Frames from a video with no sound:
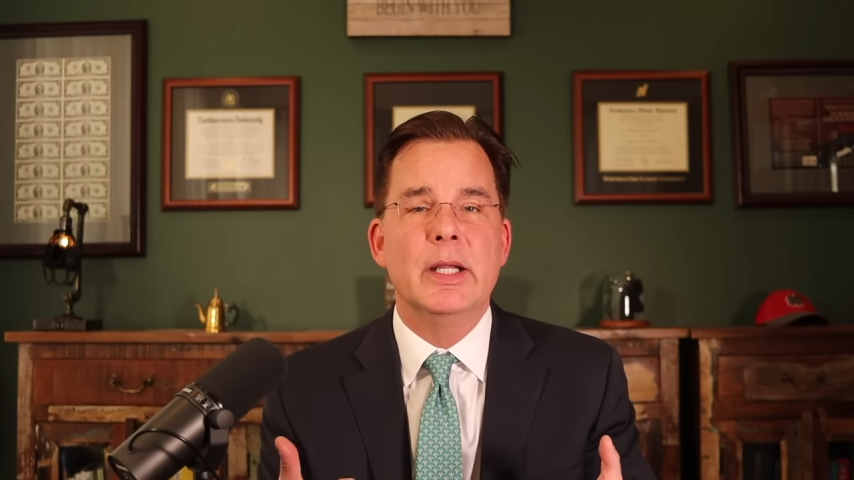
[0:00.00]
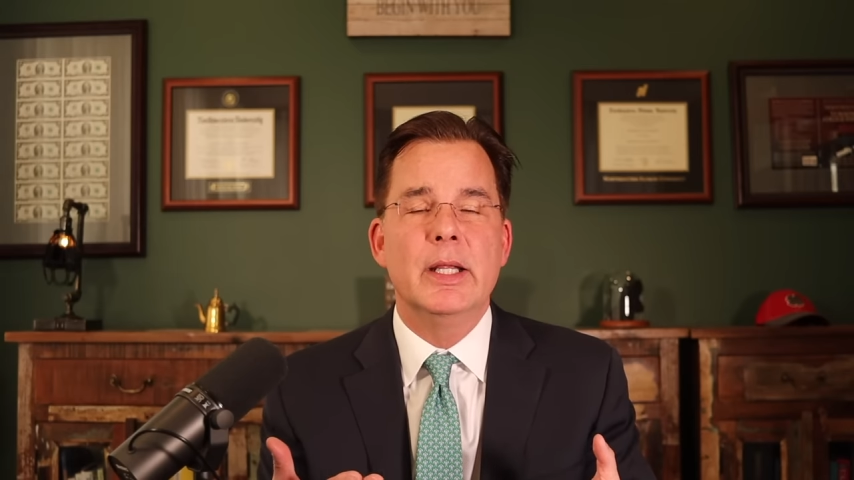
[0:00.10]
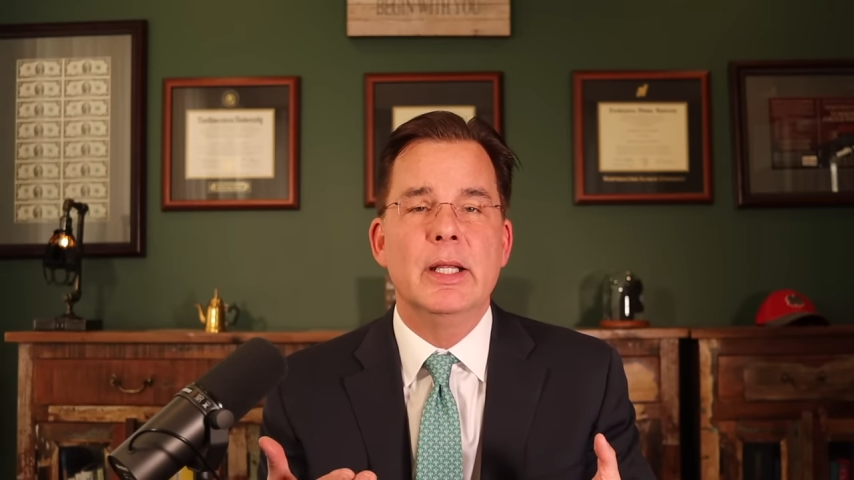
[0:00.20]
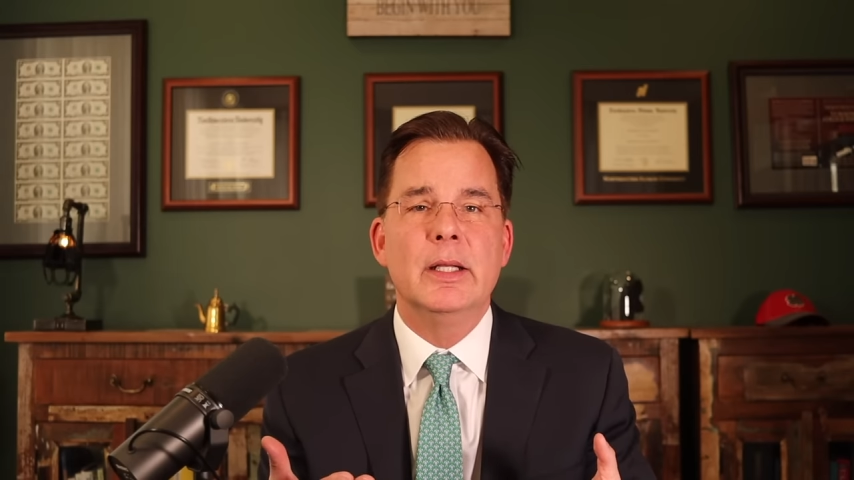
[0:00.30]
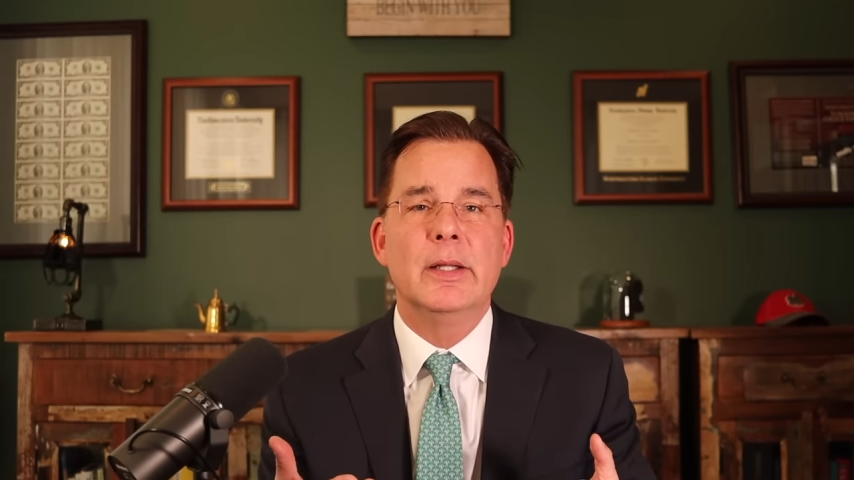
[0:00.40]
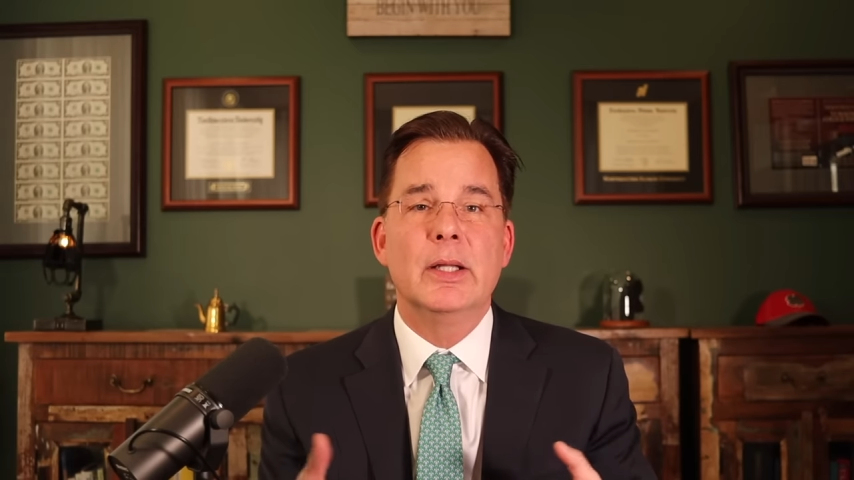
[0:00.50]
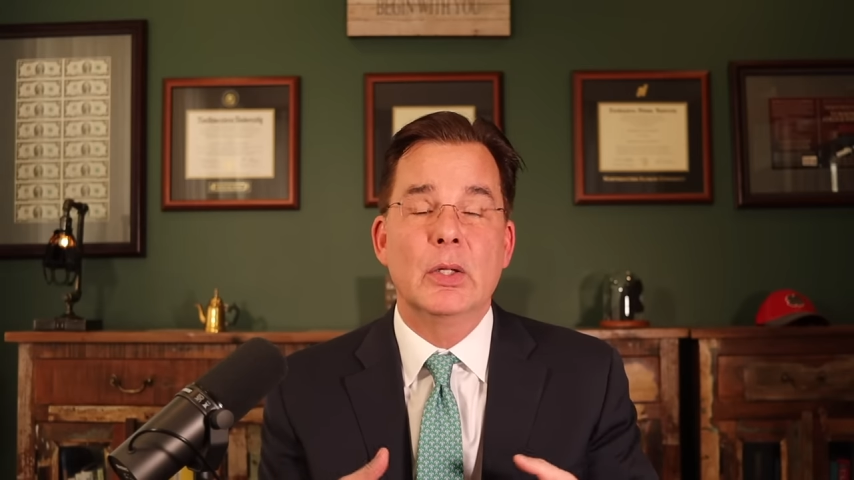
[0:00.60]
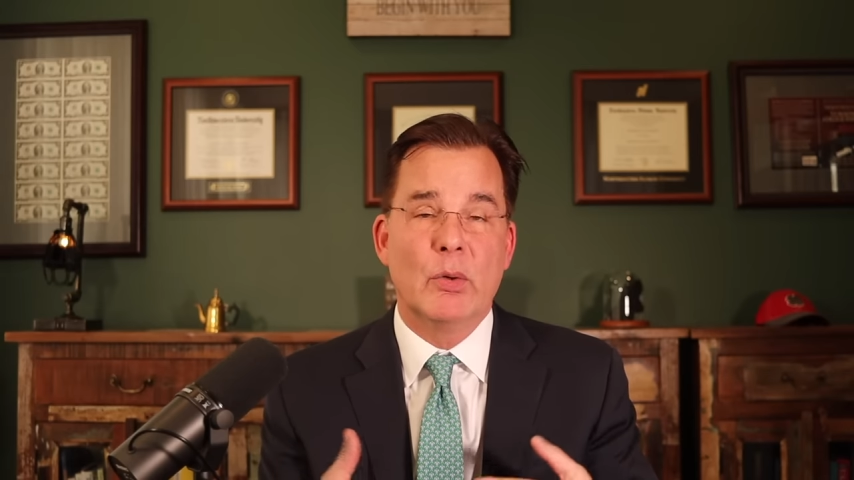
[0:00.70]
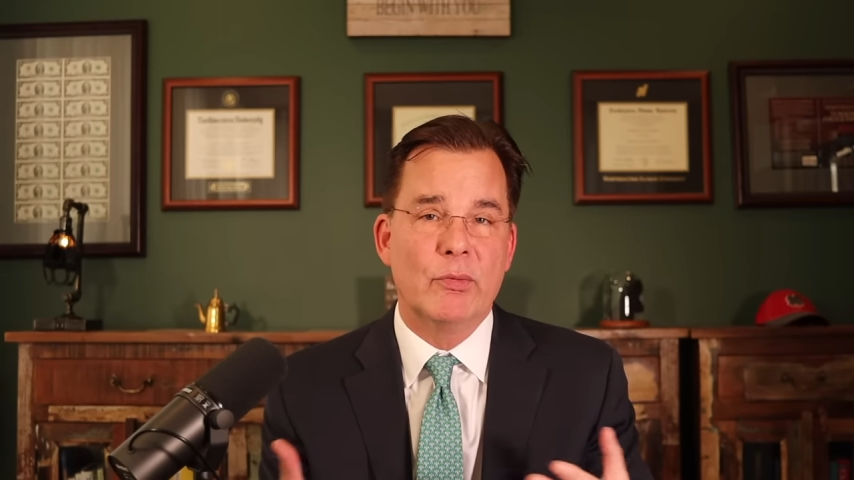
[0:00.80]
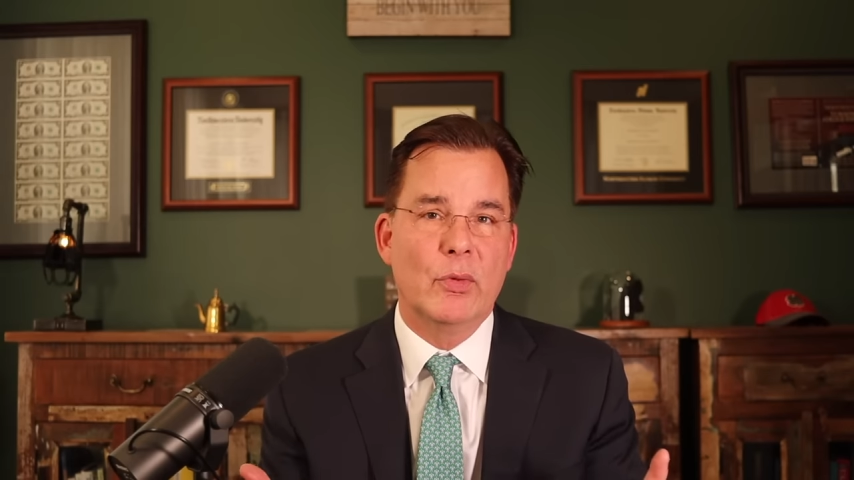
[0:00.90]
in the
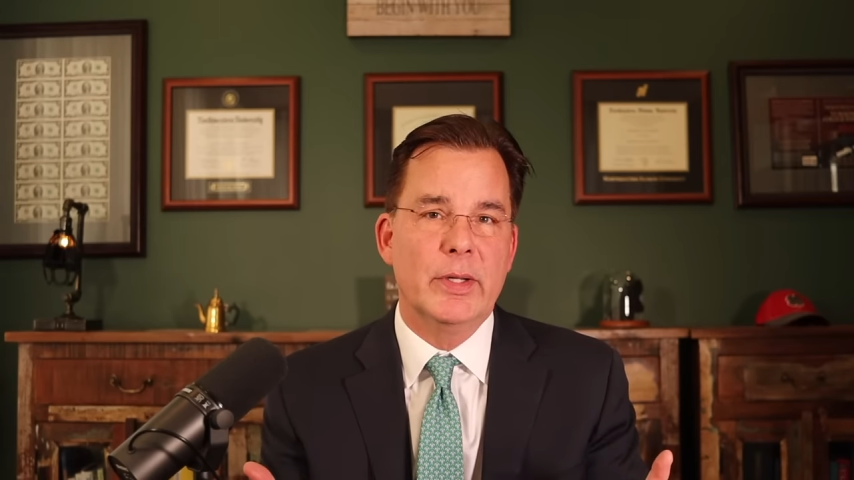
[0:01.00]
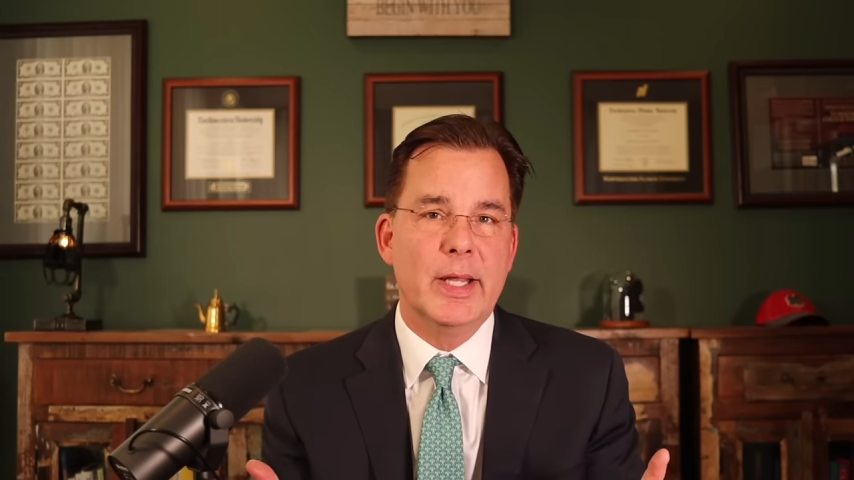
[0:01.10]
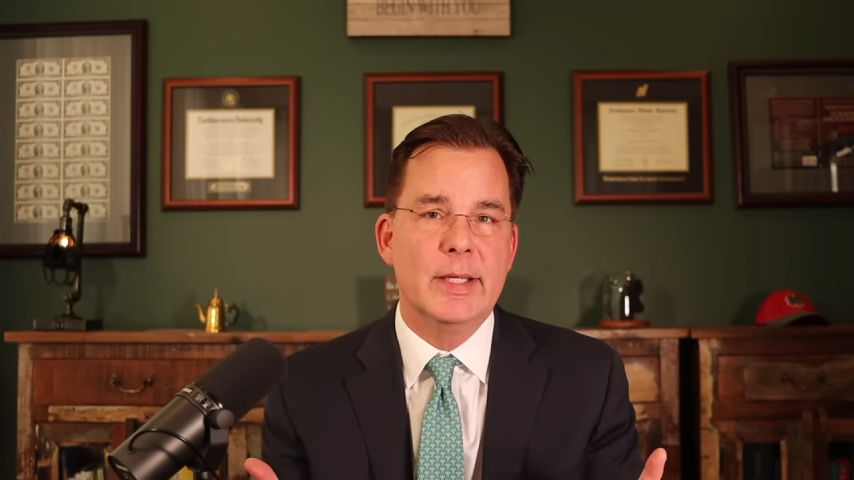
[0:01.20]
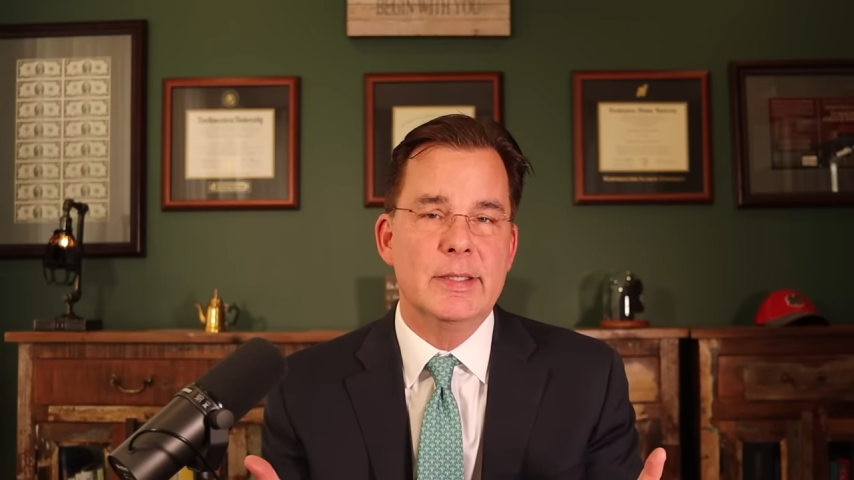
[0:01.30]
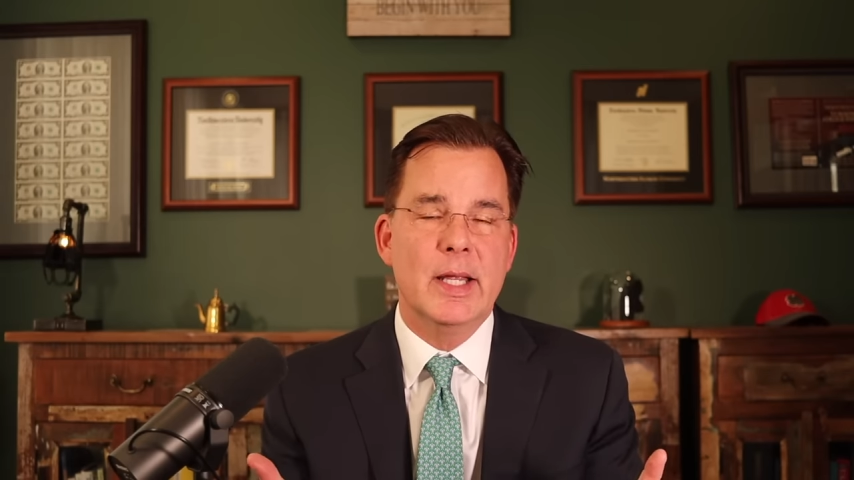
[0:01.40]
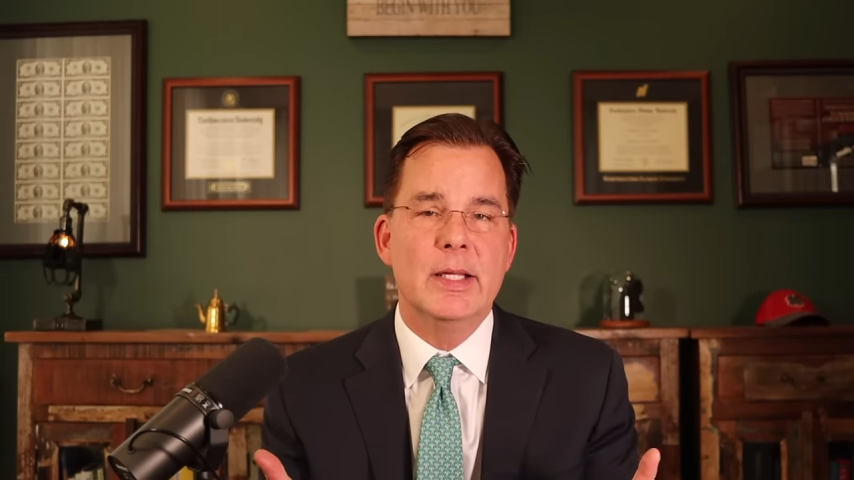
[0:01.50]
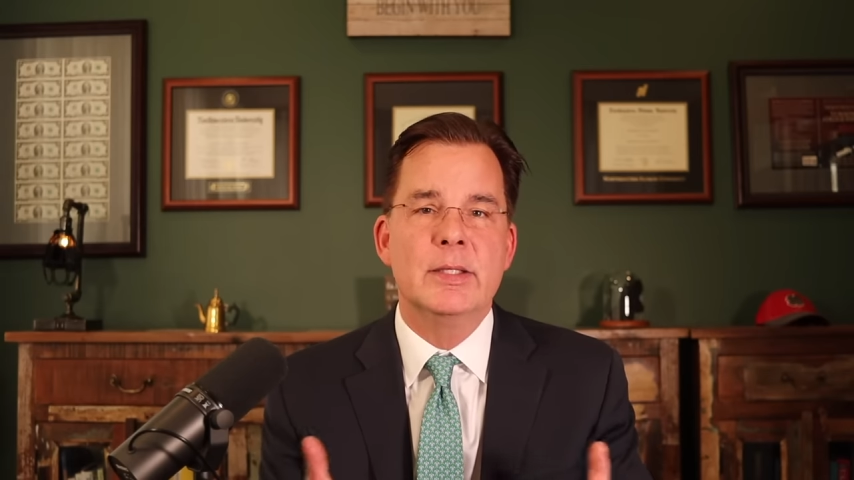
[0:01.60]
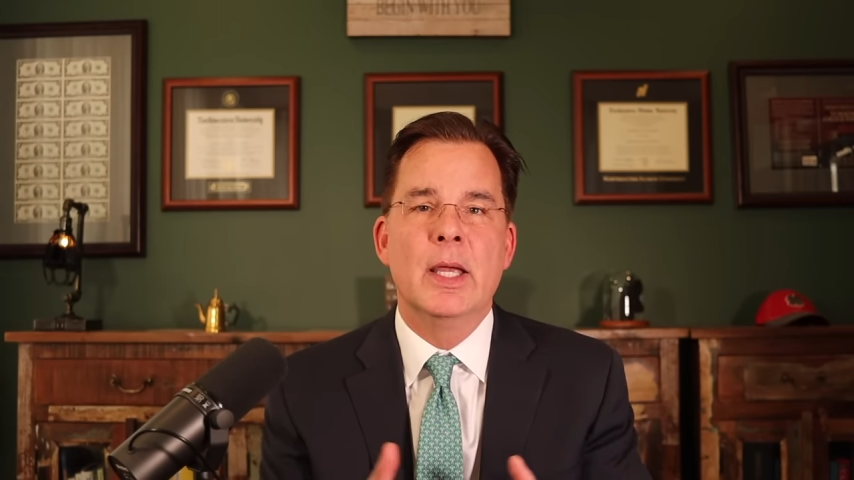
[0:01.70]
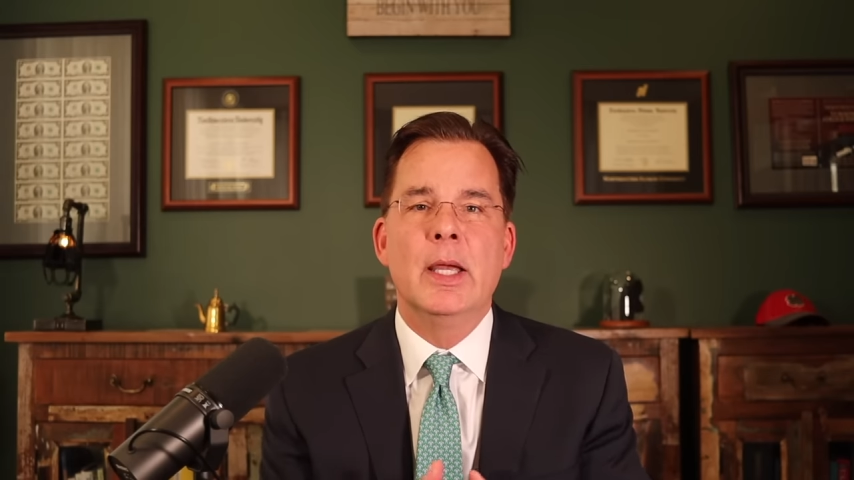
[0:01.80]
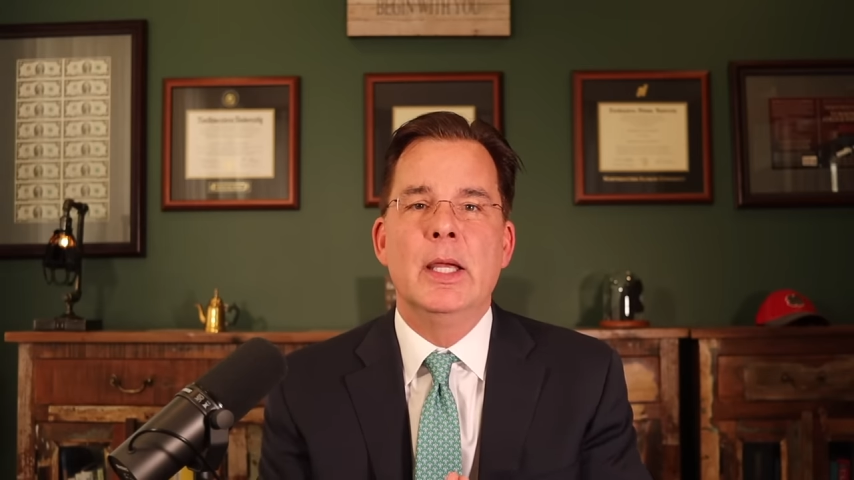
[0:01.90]
lower 48 states,